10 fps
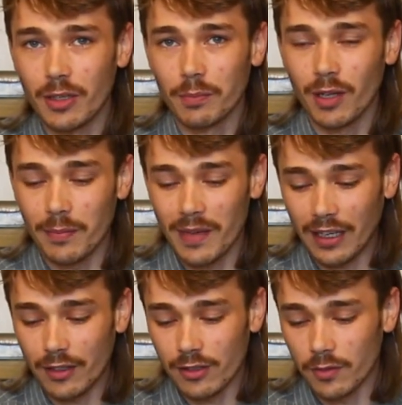to compliant
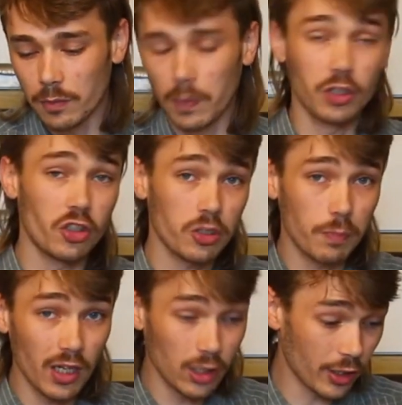mechanisms. But
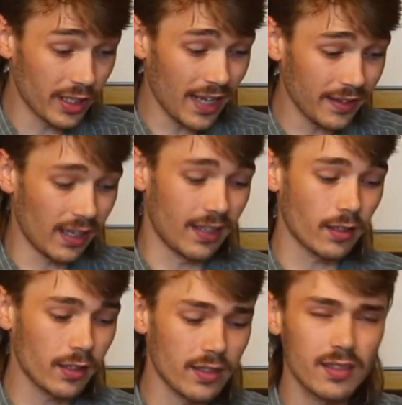just by looking at
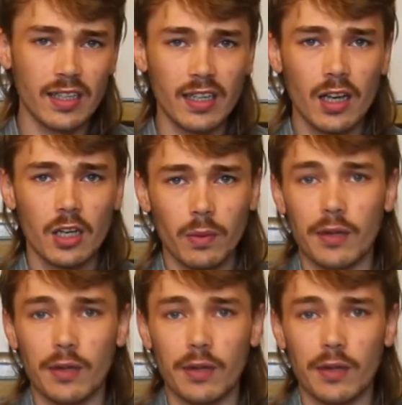these, I can see,